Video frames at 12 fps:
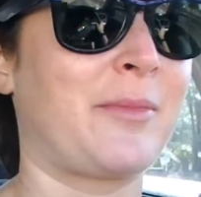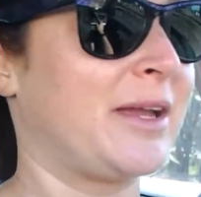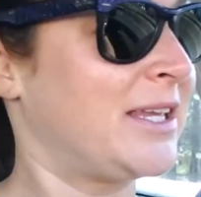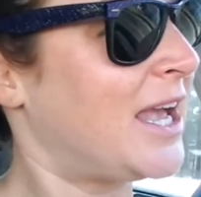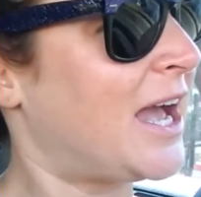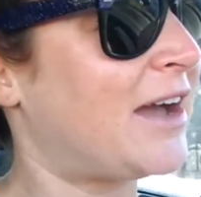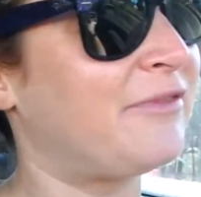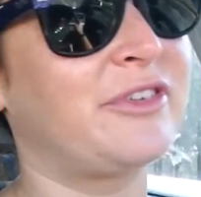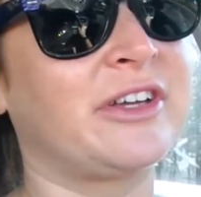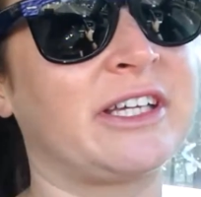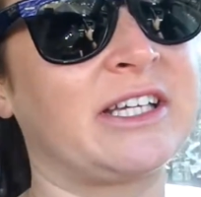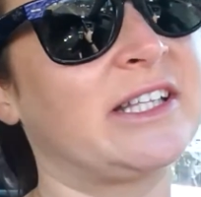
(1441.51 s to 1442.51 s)
like, yeah, I'm
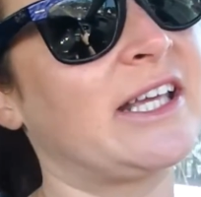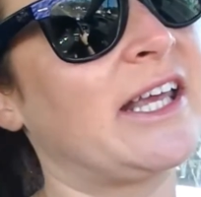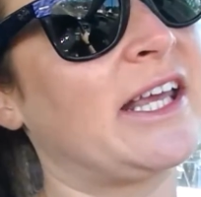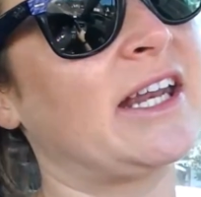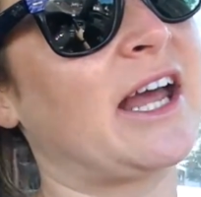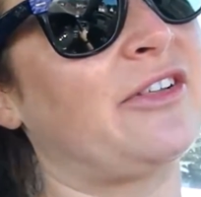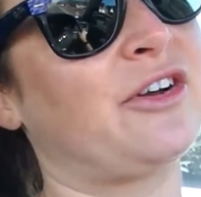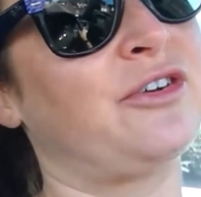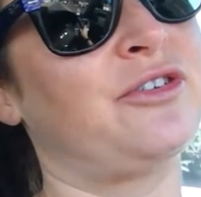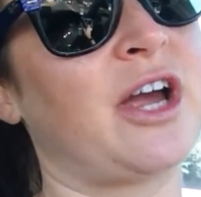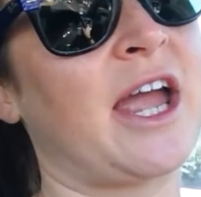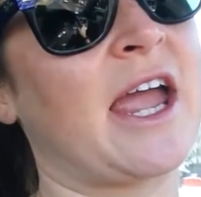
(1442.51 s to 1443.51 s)
feeling lean, I look
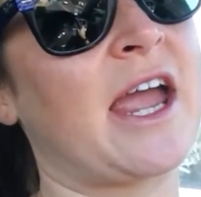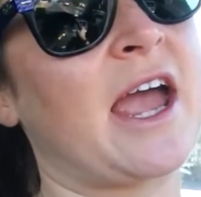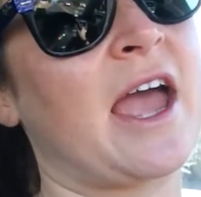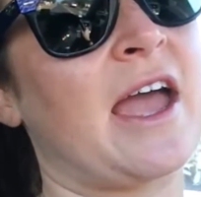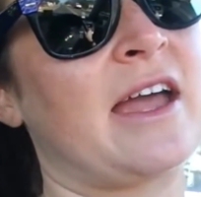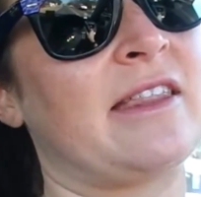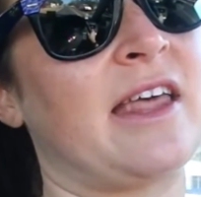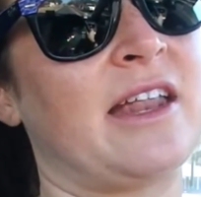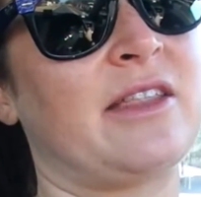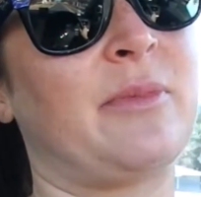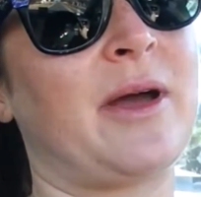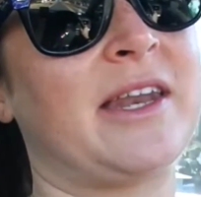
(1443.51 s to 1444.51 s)
great, and
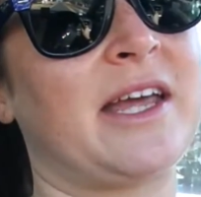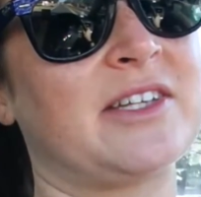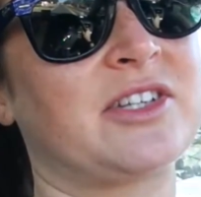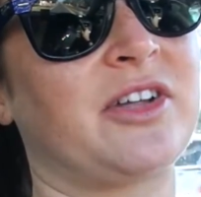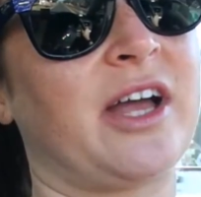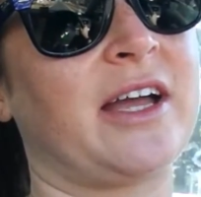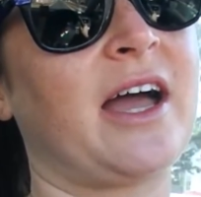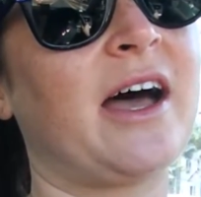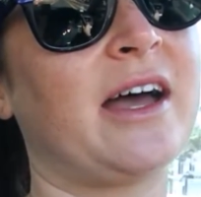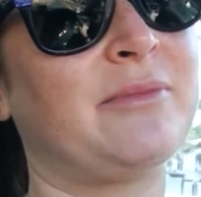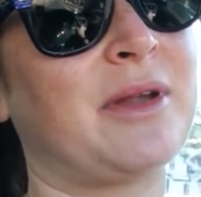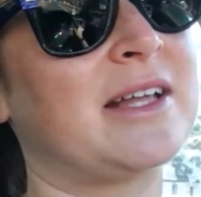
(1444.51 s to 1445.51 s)
then the bad days are like,
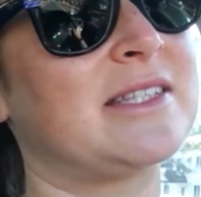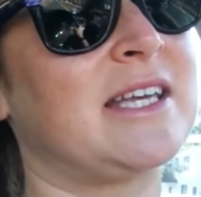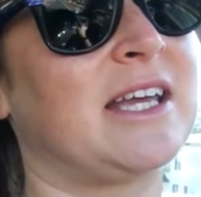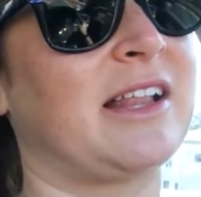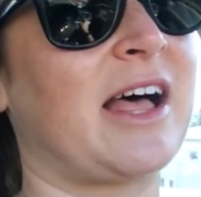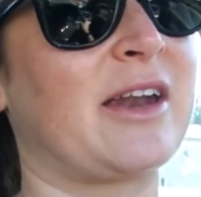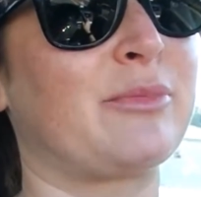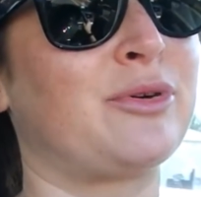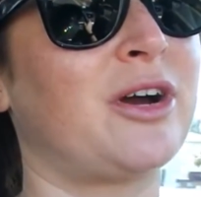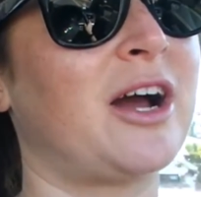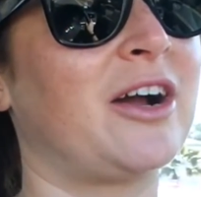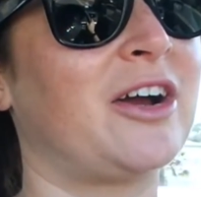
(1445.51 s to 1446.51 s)
I'm not seeing a lot of
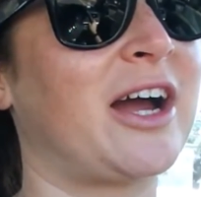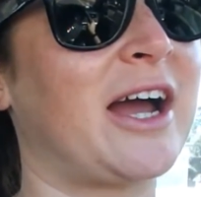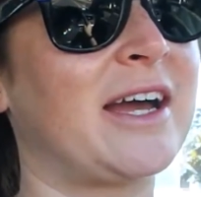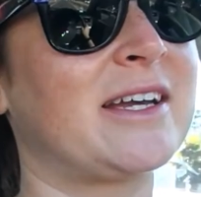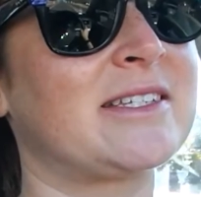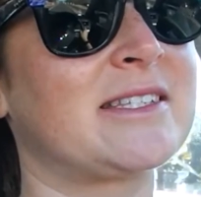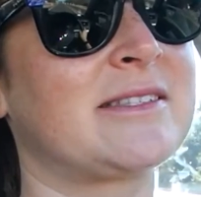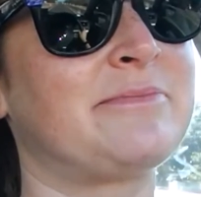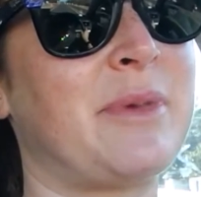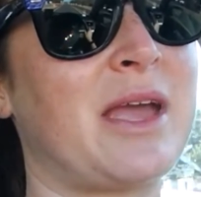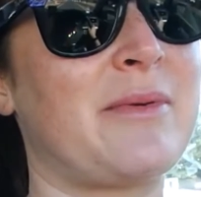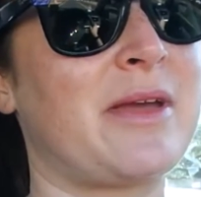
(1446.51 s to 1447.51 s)
progress,
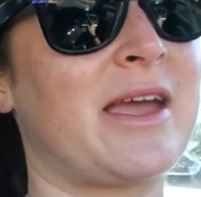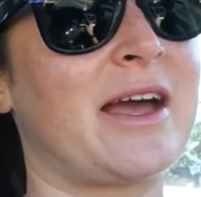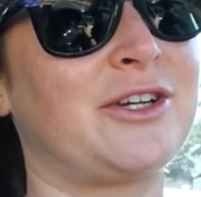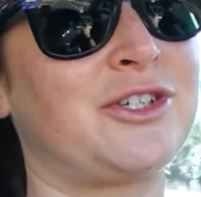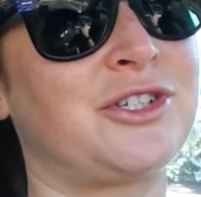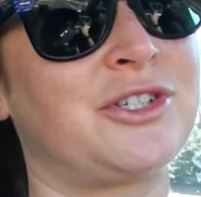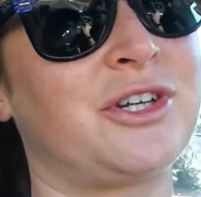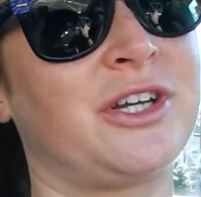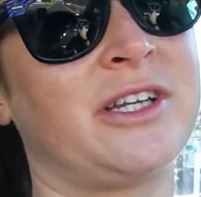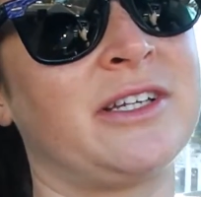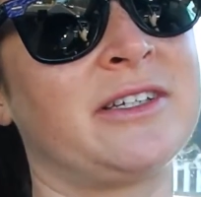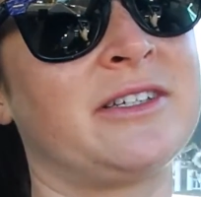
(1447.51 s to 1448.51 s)
maybe I
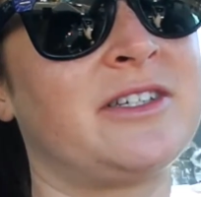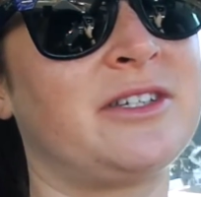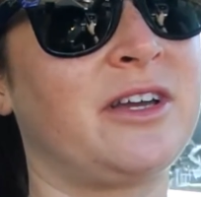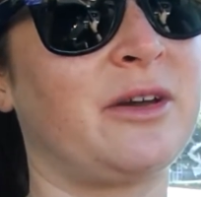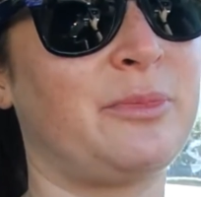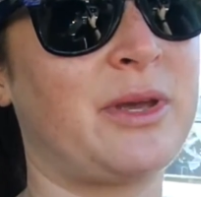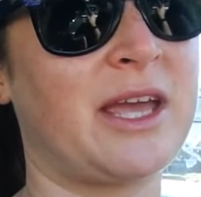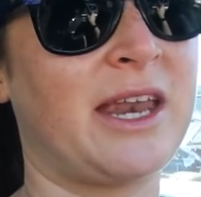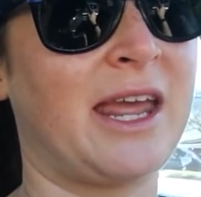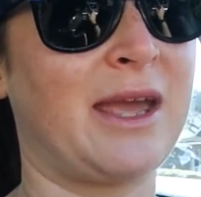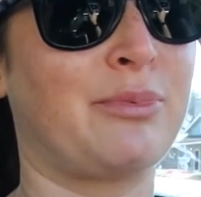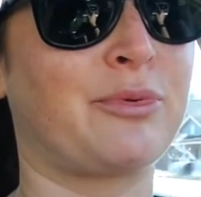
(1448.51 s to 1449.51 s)
shouldn't compete in
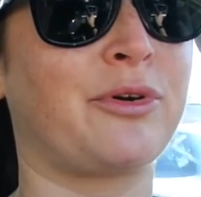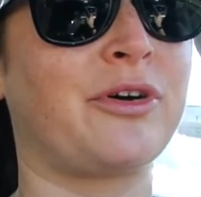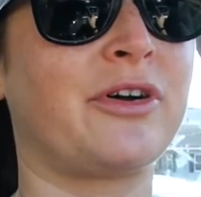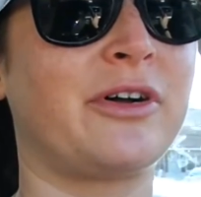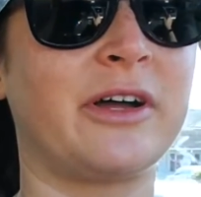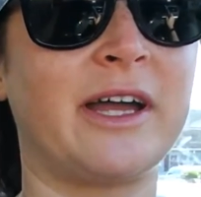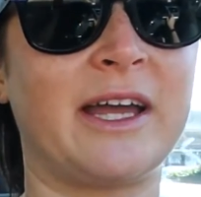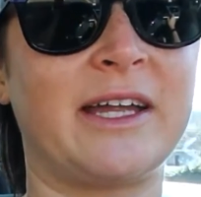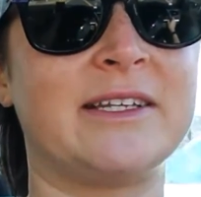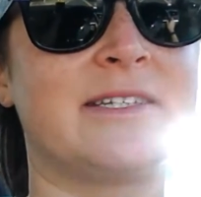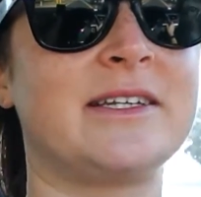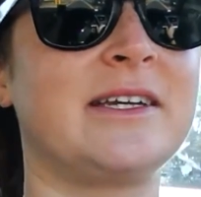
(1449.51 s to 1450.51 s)
April.
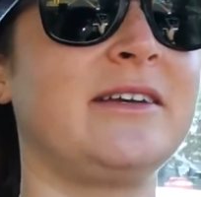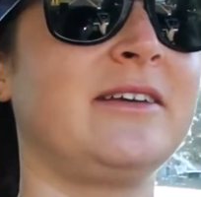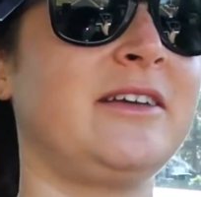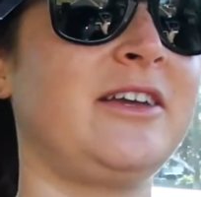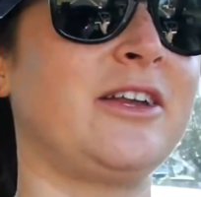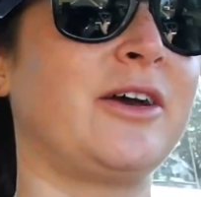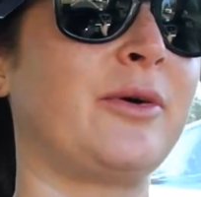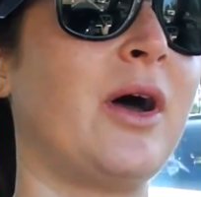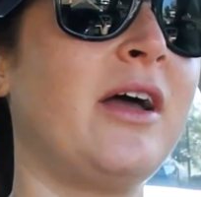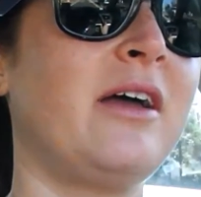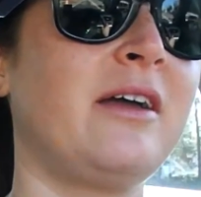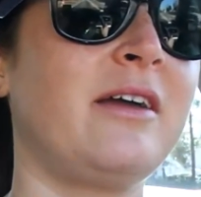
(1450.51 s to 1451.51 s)
And you know,
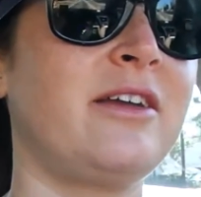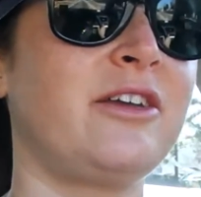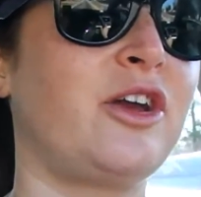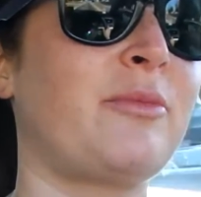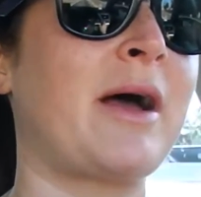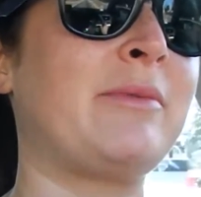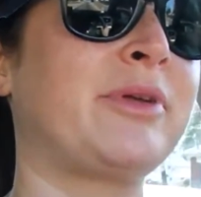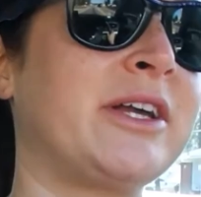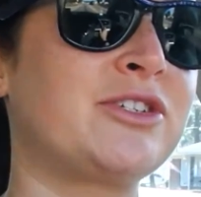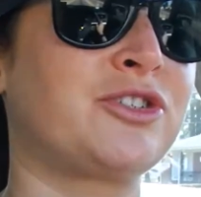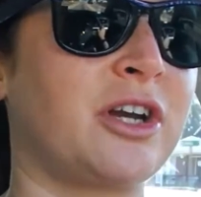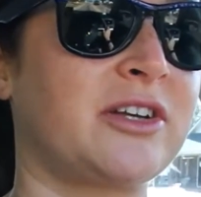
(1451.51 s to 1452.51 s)
your mind
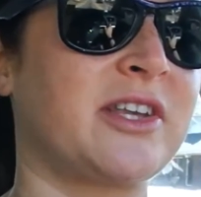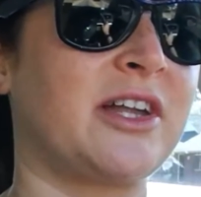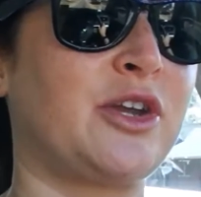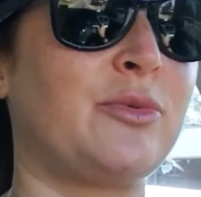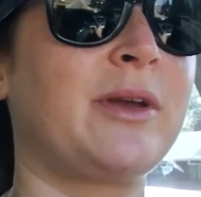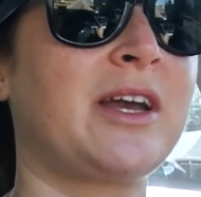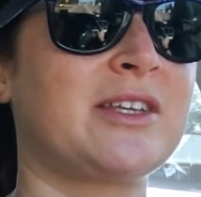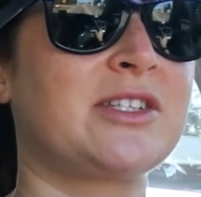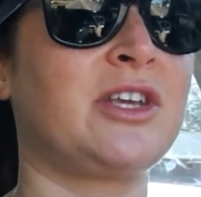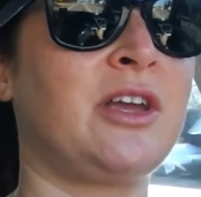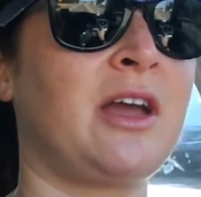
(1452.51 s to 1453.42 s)
plays tricks on you, because